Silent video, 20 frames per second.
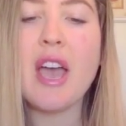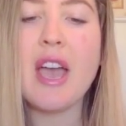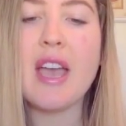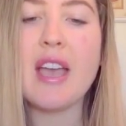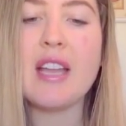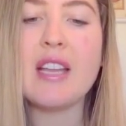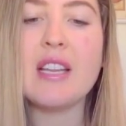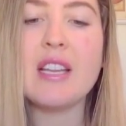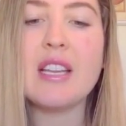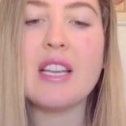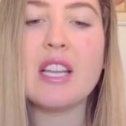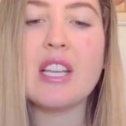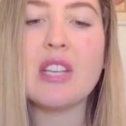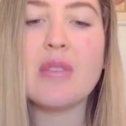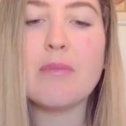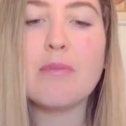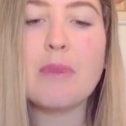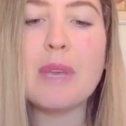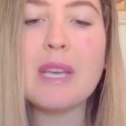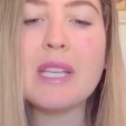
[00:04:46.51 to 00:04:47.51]
And
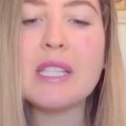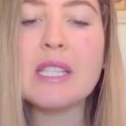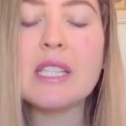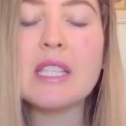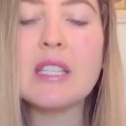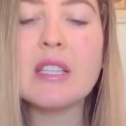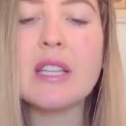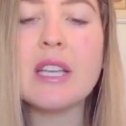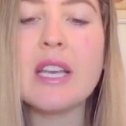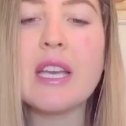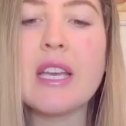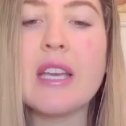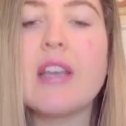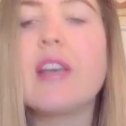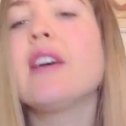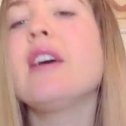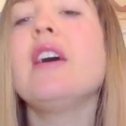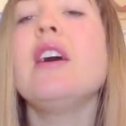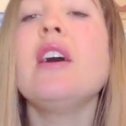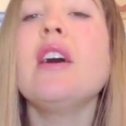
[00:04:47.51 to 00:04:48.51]

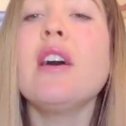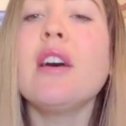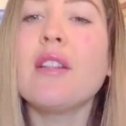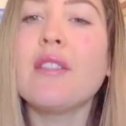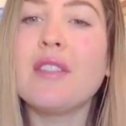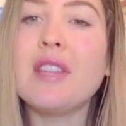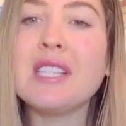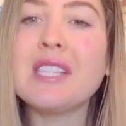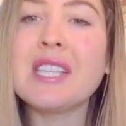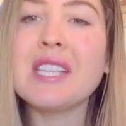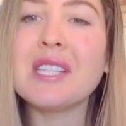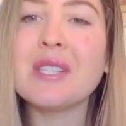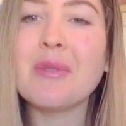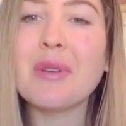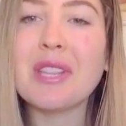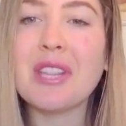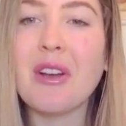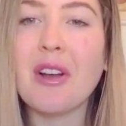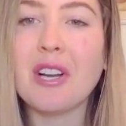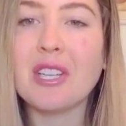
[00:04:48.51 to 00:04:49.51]
basically, this is
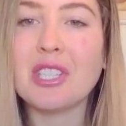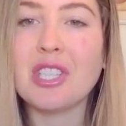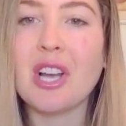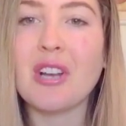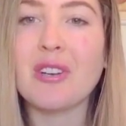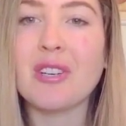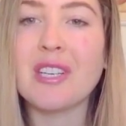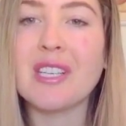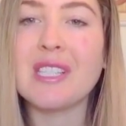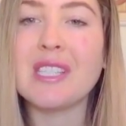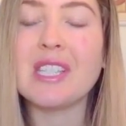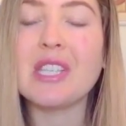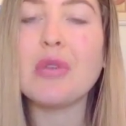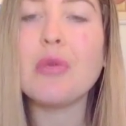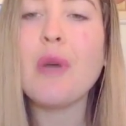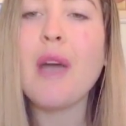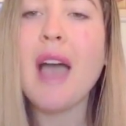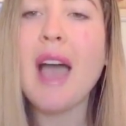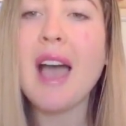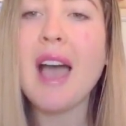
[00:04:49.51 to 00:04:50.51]
what the heart chakra is.
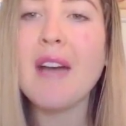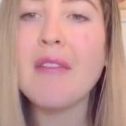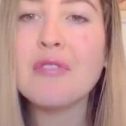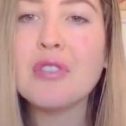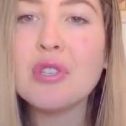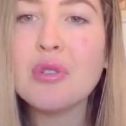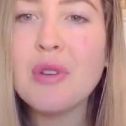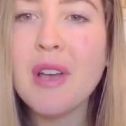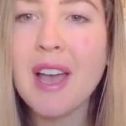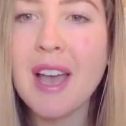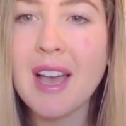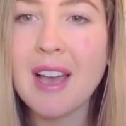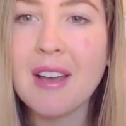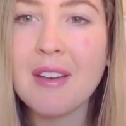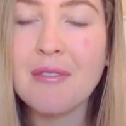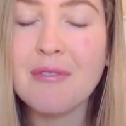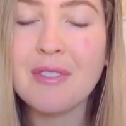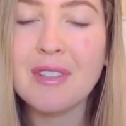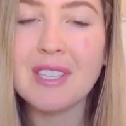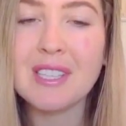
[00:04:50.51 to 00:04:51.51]
You have to
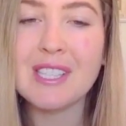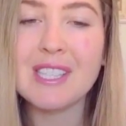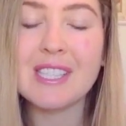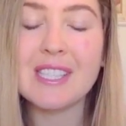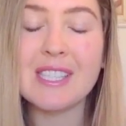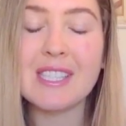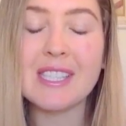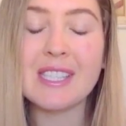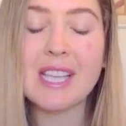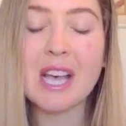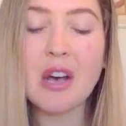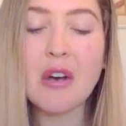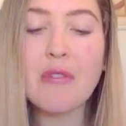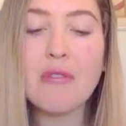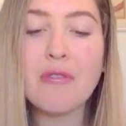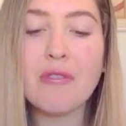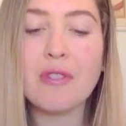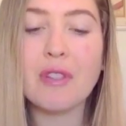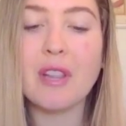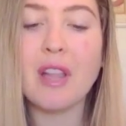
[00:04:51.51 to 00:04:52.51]
have
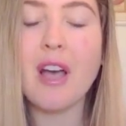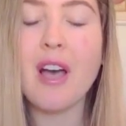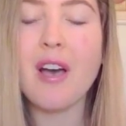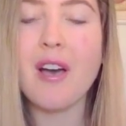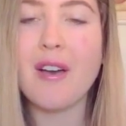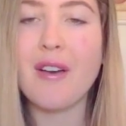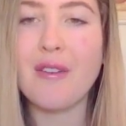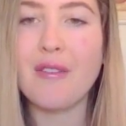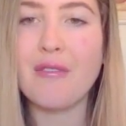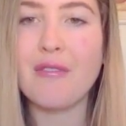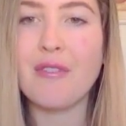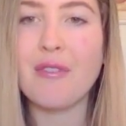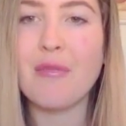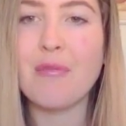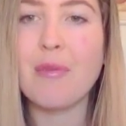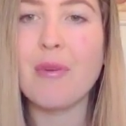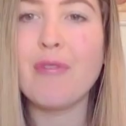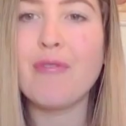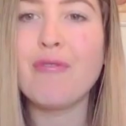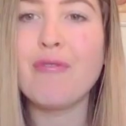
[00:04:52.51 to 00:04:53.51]
self-love
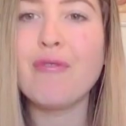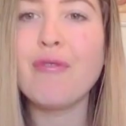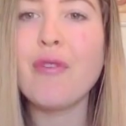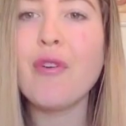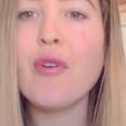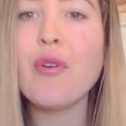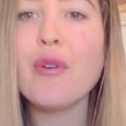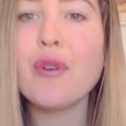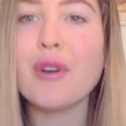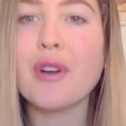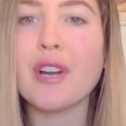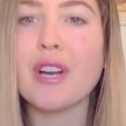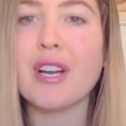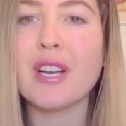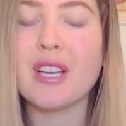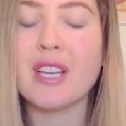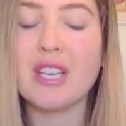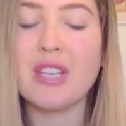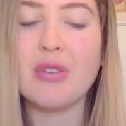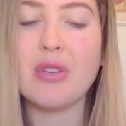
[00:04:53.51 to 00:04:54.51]

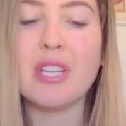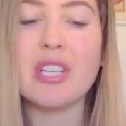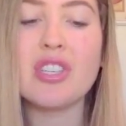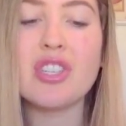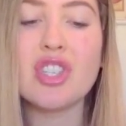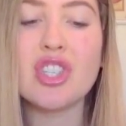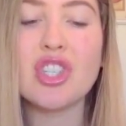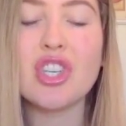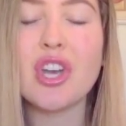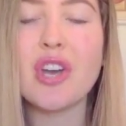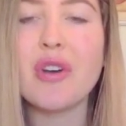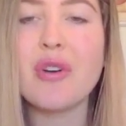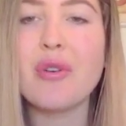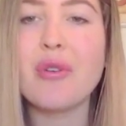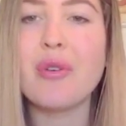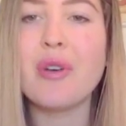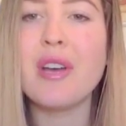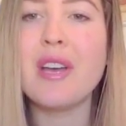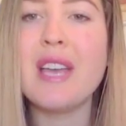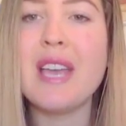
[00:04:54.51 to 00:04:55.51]
before you can
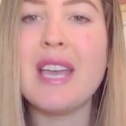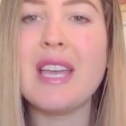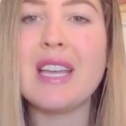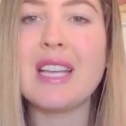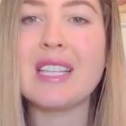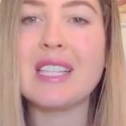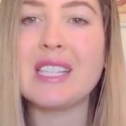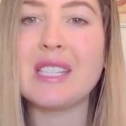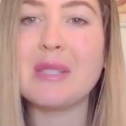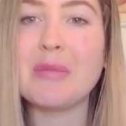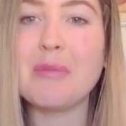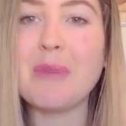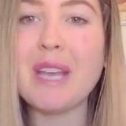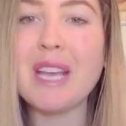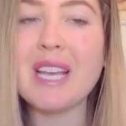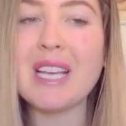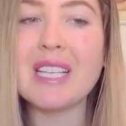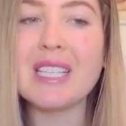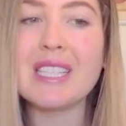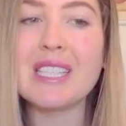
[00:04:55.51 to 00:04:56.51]
show and
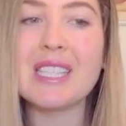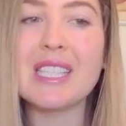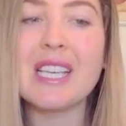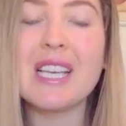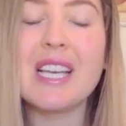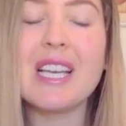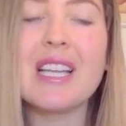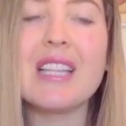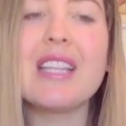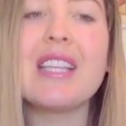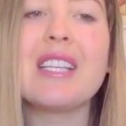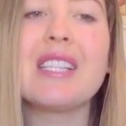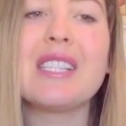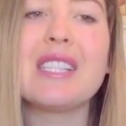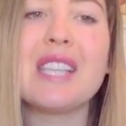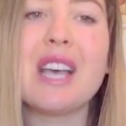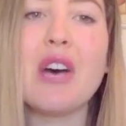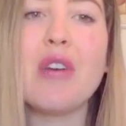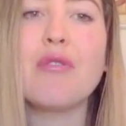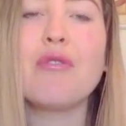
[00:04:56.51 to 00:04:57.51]
expand the
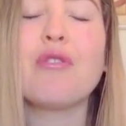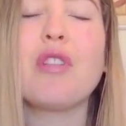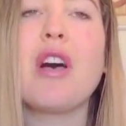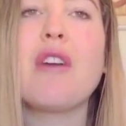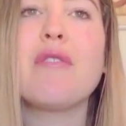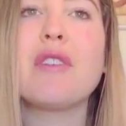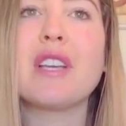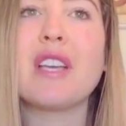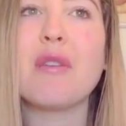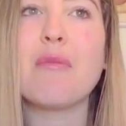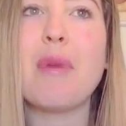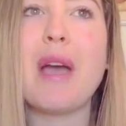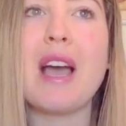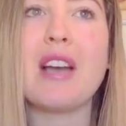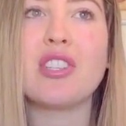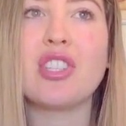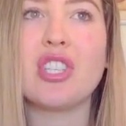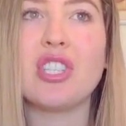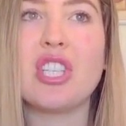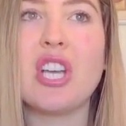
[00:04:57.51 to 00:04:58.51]
self-love and
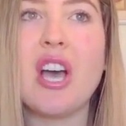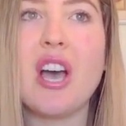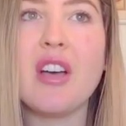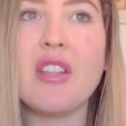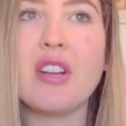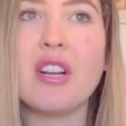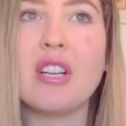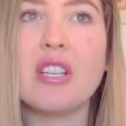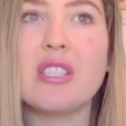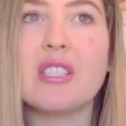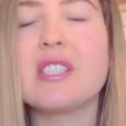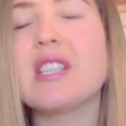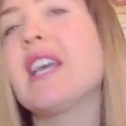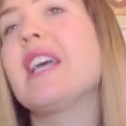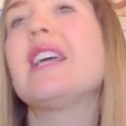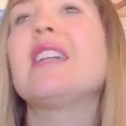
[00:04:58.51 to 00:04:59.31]
compassion to others.